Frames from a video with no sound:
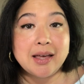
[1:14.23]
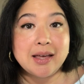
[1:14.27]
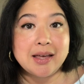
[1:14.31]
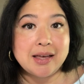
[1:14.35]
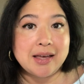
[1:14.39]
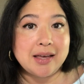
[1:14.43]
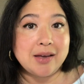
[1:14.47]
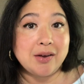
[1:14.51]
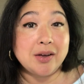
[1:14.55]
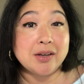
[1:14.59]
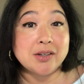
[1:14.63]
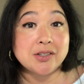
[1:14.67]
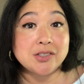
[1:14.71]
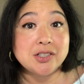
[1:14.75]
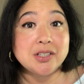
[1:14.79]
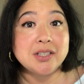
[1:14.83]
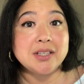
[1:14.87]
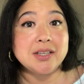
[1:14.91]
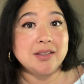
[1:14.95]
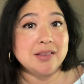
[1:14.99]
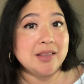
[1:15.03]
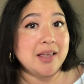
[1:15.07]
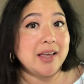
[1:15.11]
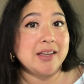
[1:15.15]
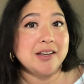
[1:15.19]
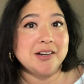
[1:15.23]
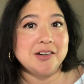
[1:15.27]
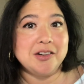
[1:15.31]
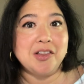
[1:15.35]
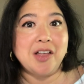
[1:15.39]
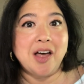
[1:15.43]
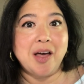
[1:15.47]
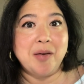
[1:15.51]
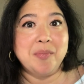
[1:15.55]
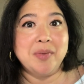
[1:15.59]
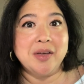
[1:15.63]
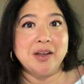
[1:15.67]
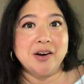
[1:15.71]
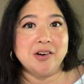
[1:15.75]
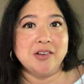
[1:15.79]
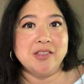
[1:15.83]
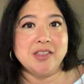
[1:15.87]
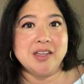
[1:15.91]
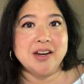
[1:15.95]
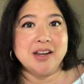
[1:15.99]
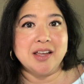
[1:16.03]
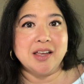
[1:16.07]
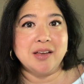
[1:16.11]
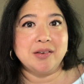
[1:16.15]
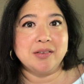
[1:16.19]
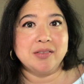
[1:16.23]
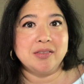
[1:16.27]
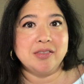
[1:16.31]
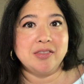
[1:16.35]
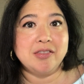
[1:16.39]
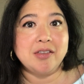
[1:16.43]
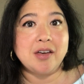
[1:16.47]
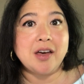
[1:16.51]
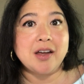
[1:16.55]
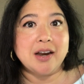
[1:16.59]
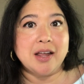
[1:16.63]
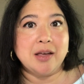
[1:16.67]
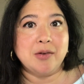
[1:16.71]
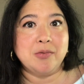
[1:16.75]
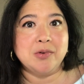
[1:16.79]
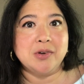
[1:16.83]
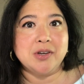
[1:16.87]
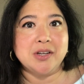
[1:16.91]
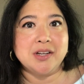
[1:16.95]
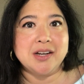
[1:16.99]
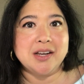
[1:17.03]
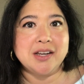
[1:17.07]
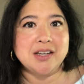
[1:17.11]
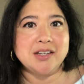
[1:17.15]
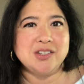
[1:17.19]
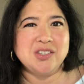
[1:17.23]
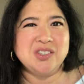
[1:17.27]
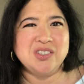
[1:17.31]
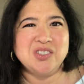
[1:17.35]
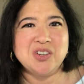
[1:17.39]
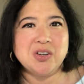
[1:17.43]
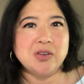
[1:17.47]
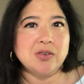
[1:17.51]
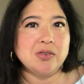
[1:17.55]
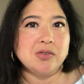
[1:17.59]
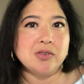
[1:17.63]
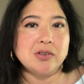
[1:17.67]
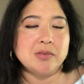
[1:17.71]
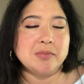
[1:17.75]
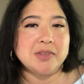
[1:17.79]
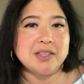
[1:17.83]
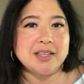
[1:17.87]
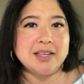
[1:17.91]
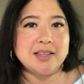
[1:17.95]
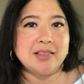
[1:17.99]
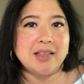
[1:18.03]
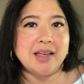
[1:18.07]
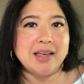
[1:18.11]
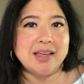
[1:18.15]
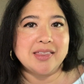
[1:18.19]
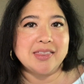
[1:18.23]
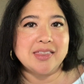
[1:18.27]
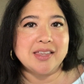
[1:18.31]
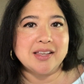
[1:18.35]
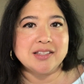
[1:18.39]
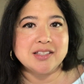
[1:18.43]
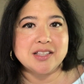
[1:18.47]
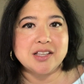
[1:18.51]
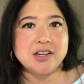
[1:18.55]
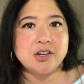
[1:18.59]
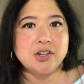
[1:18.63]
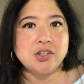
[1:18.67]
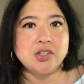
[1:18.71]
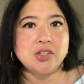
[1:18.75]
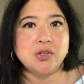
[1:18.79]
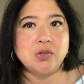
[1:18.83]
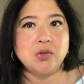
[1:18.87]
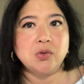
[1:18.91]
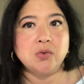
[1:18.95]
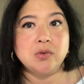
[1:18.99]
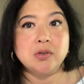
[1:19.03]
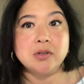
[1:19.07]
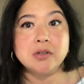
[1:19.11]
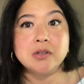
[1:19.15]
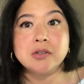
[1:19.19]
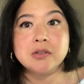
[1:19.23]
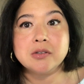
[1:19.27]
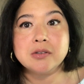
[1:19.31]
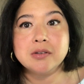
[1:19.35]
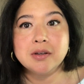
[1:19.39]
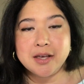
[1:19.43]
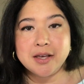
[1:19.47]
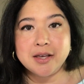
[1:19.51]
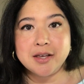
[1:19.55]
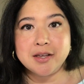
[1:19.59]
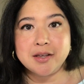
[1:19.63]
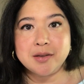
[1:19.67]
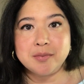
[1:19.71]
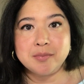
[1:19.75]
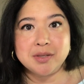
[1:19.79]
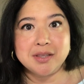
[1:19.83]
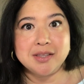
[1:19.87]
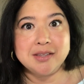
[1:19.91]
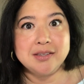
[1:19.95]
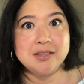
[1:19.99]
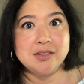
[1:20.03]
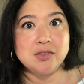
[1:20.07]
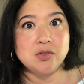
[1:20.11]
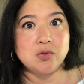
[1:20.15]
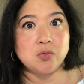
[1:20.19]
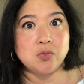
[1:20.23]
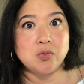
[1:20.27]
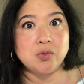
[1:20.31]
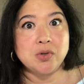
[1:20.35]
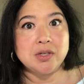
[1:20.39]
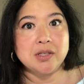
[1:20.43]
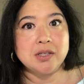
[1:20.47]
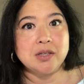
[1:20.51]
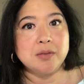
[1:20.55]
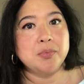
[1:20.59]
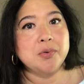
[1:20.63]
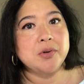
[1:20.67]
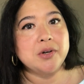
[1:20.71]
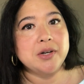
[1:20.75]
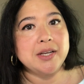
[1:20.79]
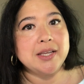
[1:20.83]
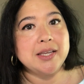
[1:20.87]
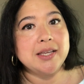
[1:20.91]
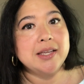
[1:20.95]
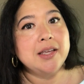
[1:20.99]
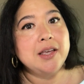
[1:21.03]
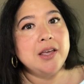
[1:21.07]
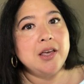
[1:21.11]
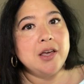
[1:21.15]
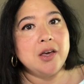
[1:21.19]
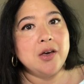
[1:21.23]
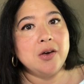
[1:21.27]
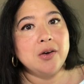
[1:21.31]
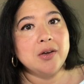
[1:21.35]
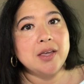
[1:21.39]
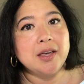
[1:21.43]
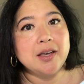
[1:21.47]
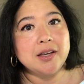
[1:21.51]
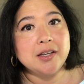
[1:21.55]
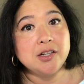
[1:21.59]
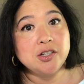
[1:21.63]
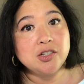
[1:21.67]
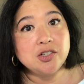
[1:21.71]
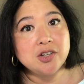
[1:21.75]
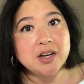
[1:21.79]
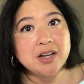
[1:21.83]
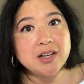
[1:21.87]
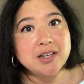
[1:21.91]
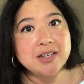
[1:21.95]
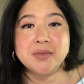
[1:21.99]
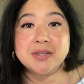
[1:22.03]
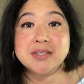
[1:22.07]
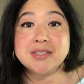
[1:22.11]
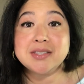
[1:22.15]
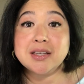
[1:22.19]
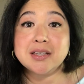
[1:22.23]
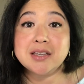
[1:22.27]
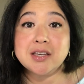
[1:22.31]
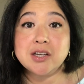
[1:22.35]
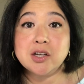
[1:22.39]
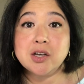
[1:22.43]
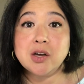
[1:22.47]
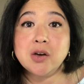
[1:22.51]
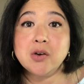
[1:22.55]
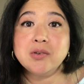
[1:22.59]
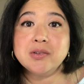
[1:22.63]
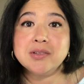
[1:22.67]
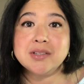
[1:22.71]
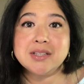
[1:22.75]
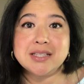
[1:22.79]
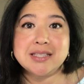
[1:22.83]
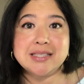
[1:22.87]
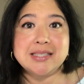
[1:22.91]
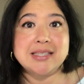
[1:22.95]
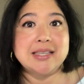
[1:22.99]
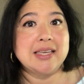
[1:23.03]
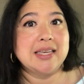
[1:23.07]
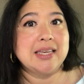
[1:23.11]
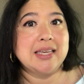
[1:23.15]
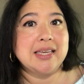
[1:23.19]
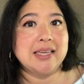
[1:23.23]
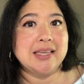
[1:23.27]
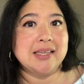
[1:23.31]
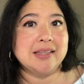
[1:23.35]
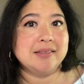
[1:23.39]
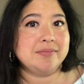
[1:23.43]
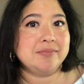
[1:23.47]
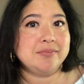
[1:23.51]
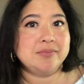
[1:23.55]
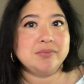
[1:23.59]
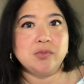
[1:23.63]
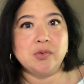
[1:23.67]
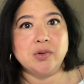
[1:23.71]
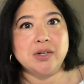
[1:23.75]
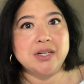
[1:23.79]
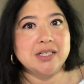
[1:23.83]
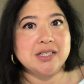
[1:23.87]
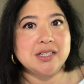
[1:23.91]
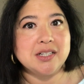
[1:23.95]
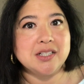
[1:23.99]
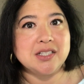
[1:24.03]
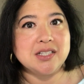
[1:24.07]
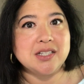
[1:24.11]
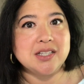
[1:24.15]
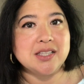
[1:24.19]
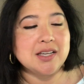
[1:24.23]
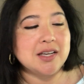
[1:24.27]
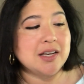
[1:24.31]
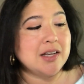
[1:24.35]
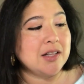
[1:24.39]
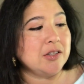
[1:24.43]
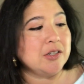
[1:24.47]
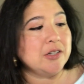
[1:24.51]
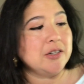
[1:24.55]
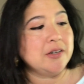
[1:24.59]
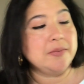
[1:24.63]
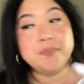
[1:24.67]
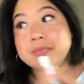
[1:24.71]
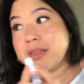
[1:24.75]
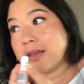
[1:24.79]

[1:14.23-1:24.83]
I actually like it a lot better than I thought I would. I don't normally like things that are too nude. This is really pretty. Okay, I'm going to try on a second coat. Let's see what it does to the color.